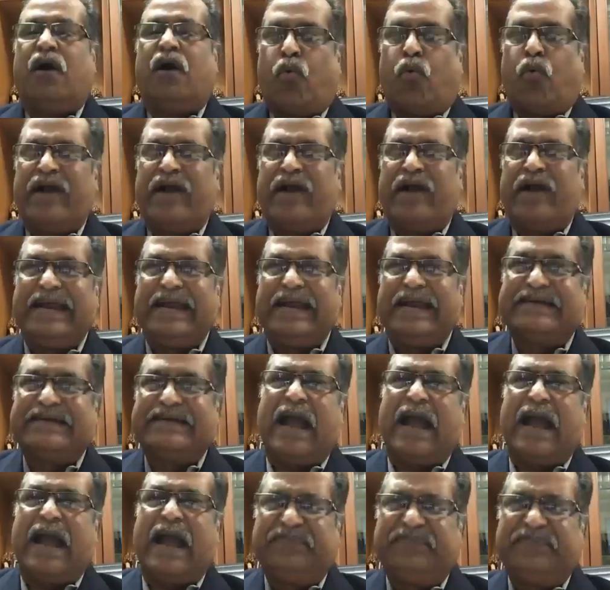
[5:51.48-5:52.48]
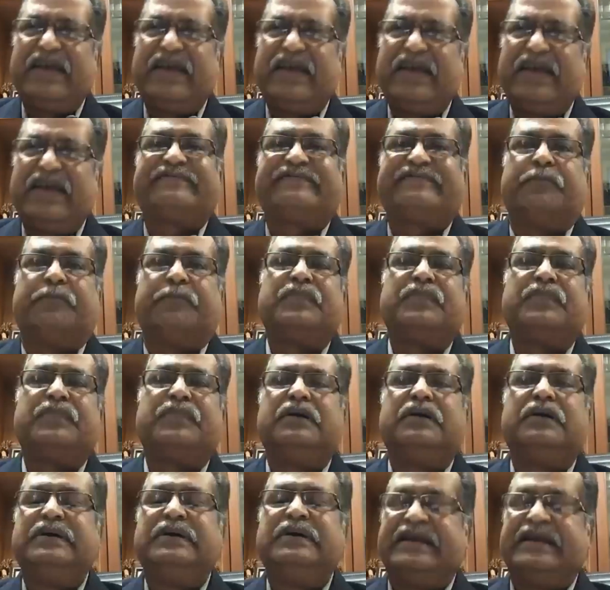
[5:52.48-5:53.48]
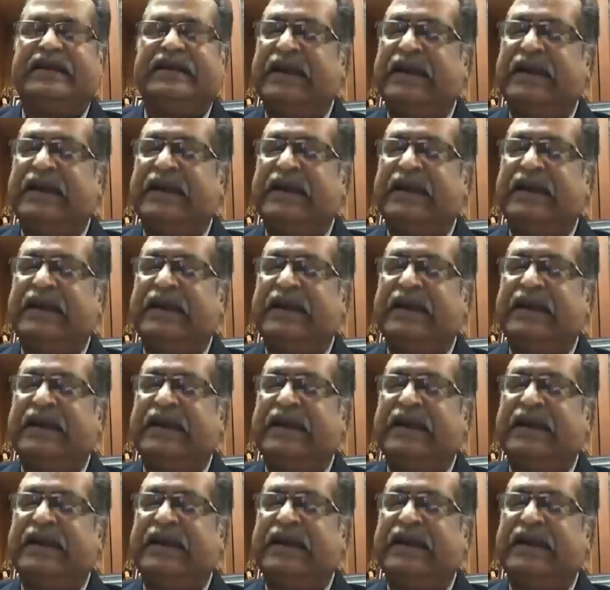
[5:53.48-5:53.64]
types in WhatsApp, including